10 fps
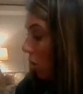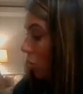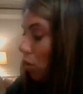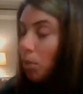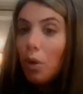
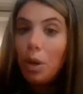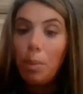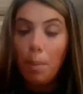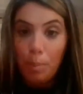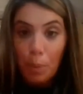So I'm going to
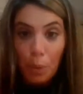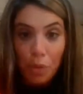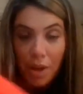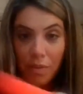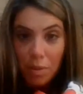put
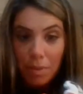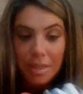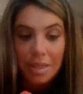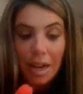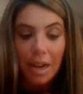both oven
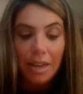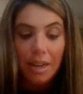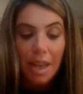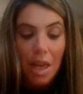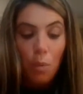mitts on.
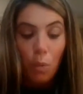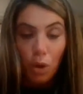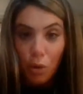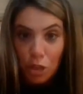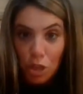We're
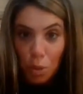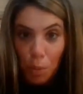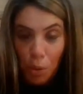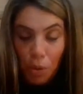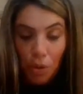going to
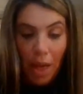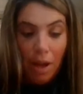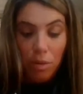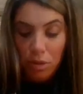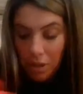pull
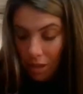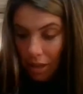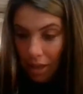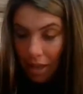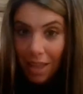out
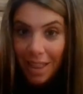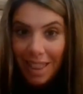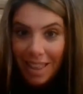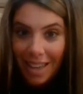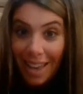
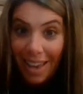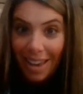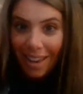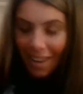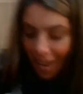the cake.